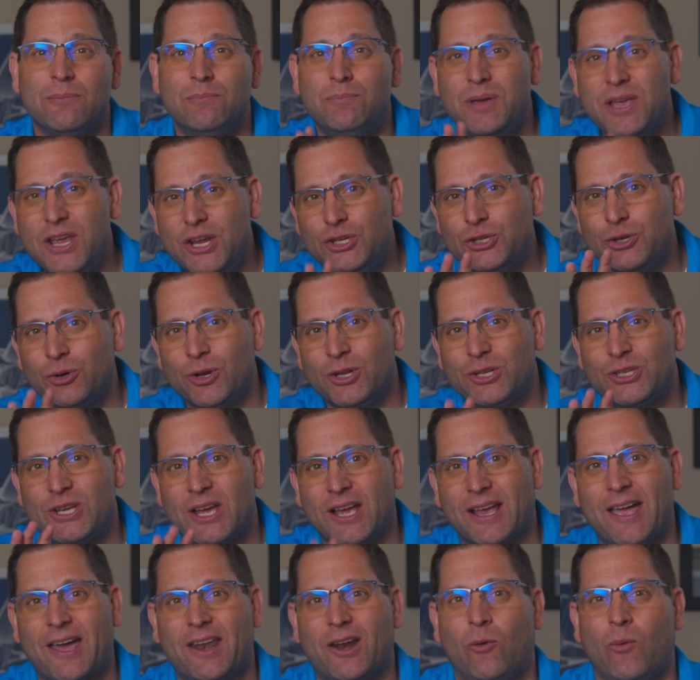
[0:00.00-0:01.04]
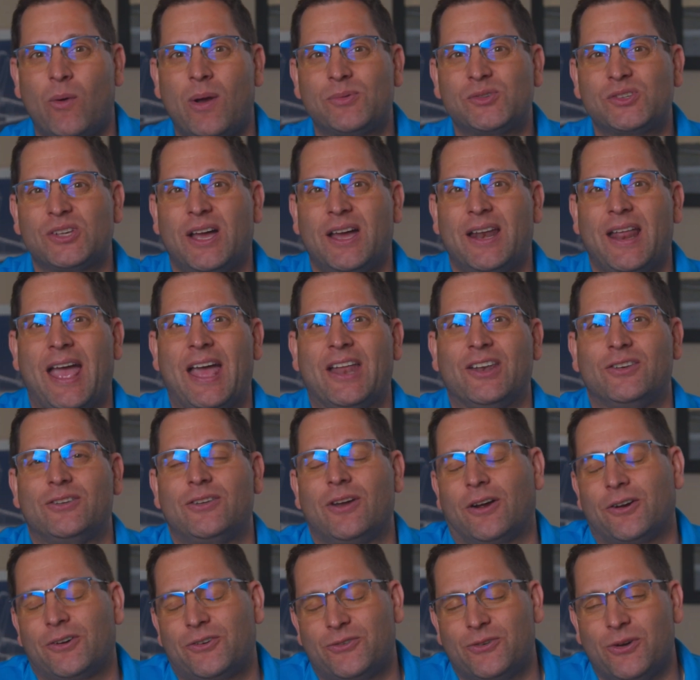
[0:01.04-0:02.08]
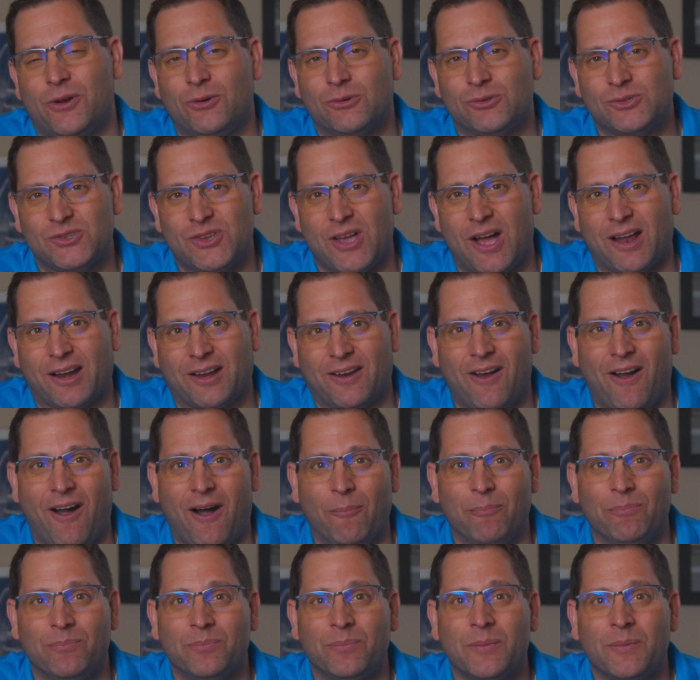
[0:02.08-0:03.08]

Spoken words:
Be sure to check out our website at DARTdrones.com.